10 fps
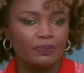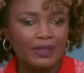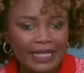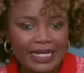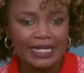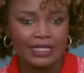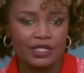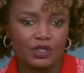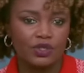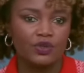Please
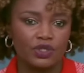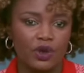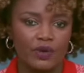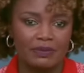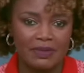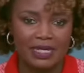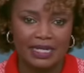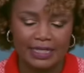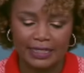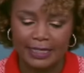do so
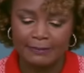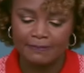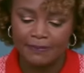immediately.